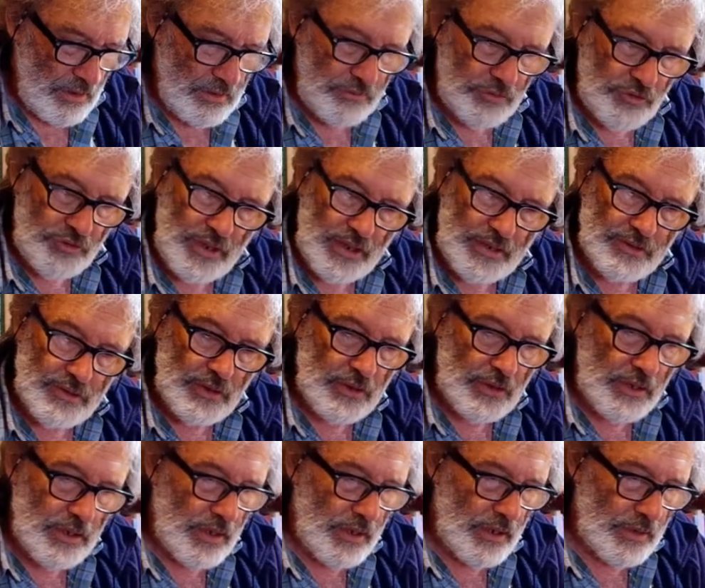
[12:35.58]
standard
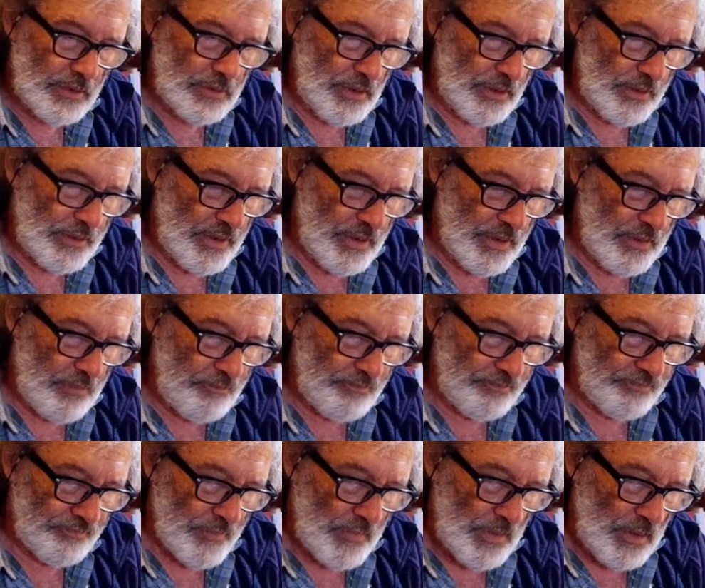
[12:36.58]
card like that.
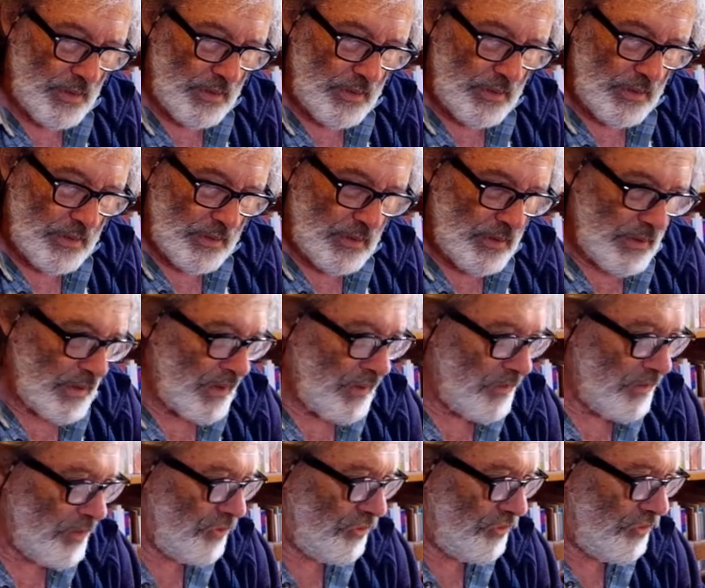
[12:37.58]
I
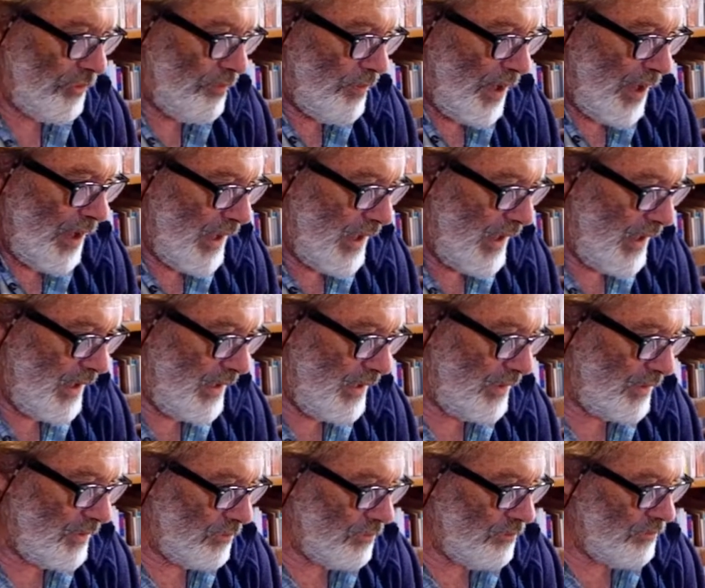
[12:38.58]
used to buy it
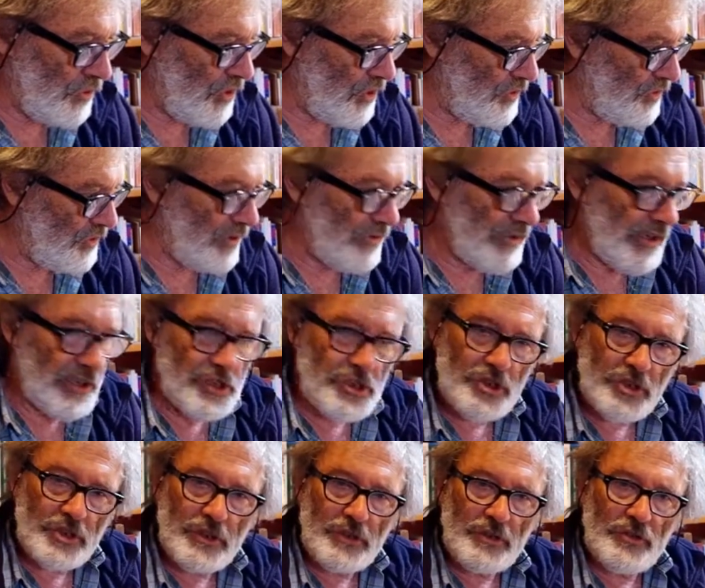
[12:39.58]
in dirty great
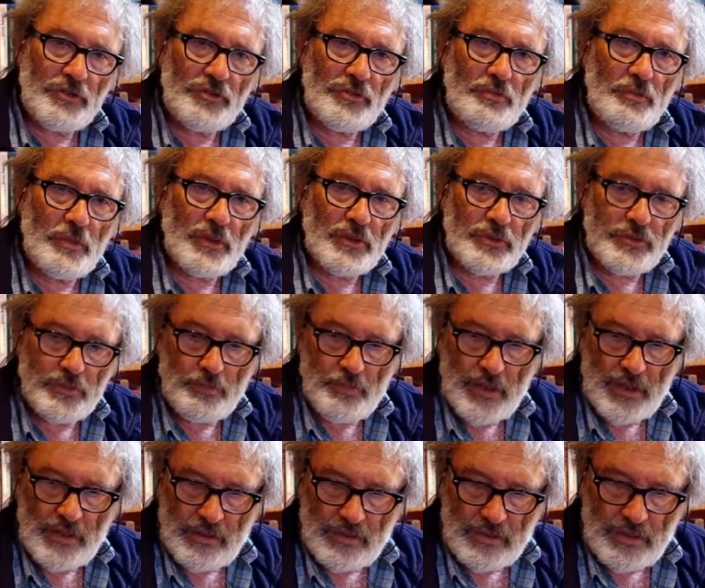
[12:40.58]
sheets, but
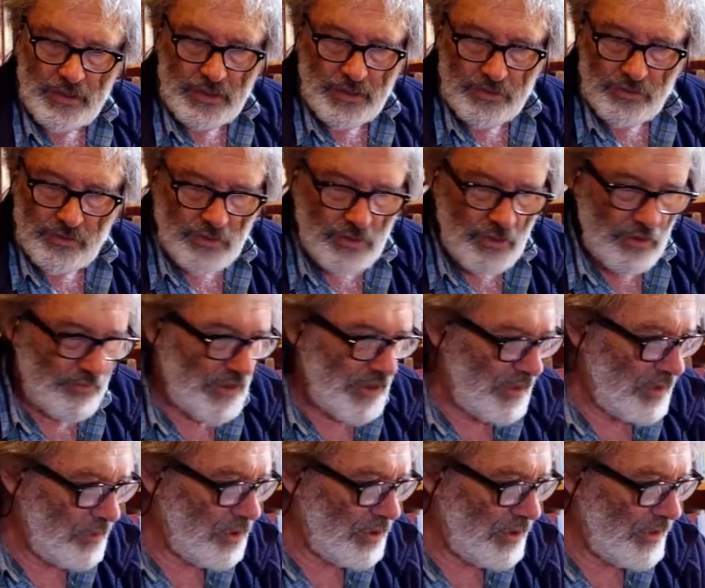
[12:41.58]
apparently it's not
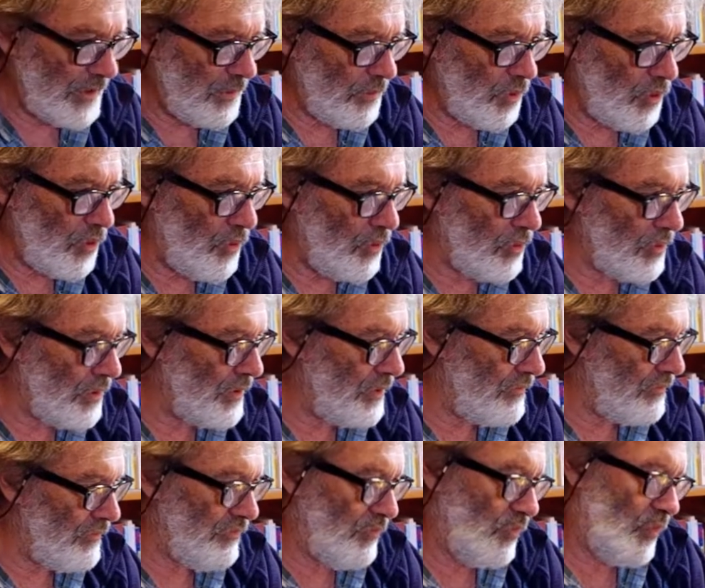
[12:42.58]
available anymore
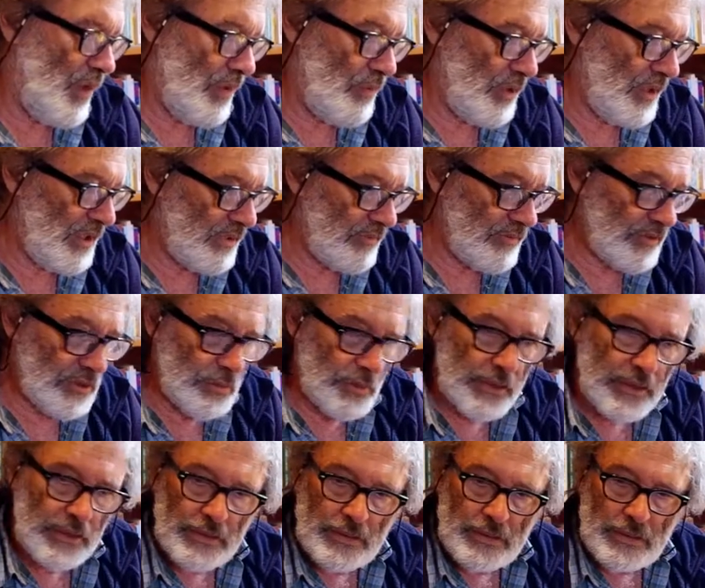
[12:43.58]
where we live anyway.
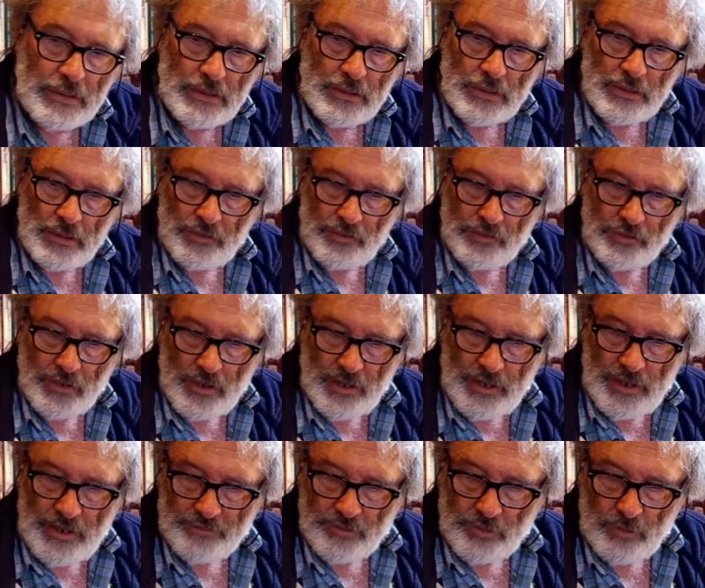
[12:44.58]
So I
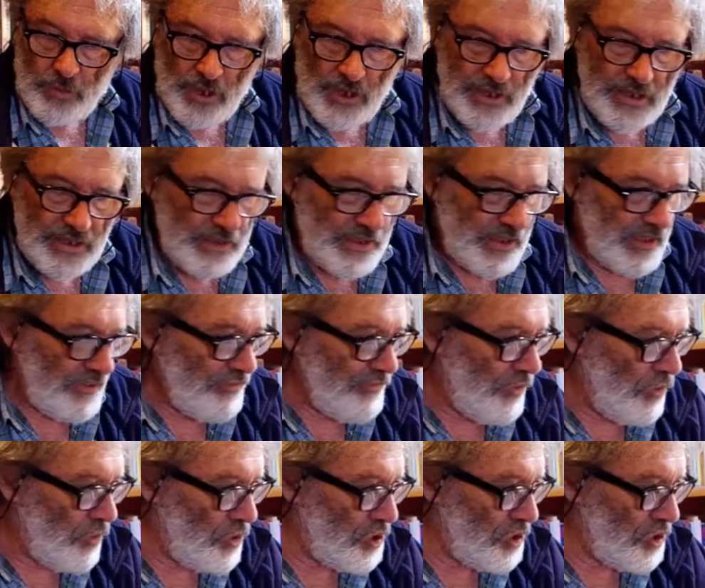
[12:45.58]
have to buy it in A4